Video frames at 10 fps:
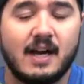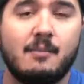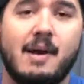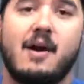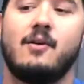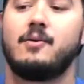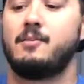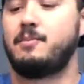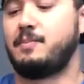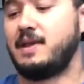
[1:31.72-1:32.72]

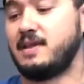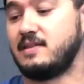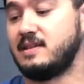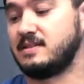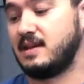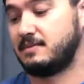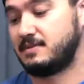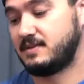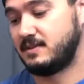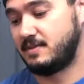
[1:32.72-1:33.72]
about picking these
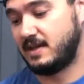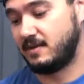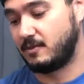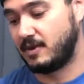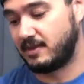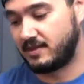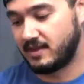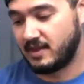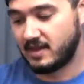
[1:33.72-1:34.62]
up to begin with,